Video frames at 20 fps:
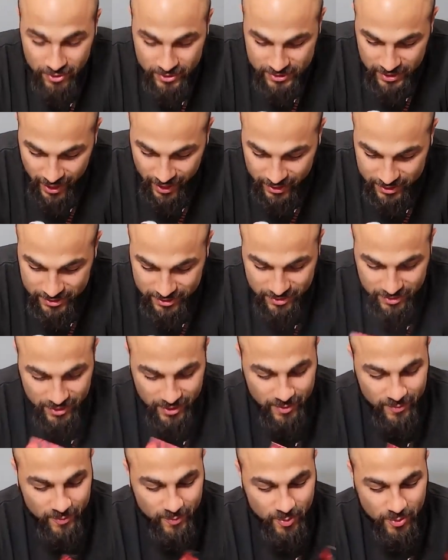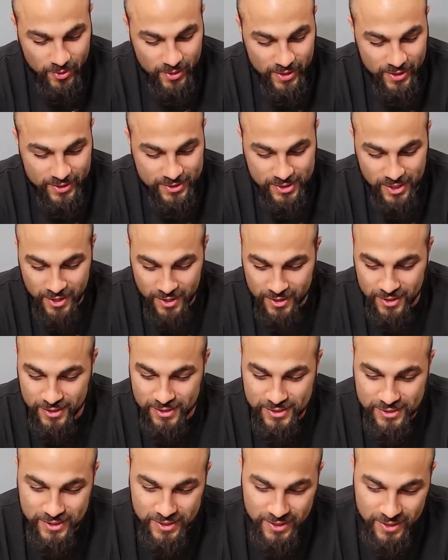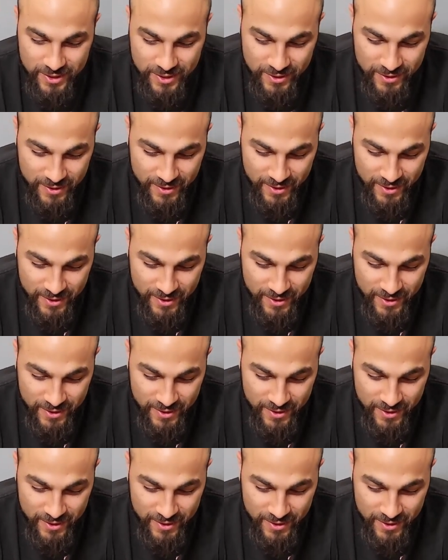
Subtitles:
excellent. I'm pretty excited to see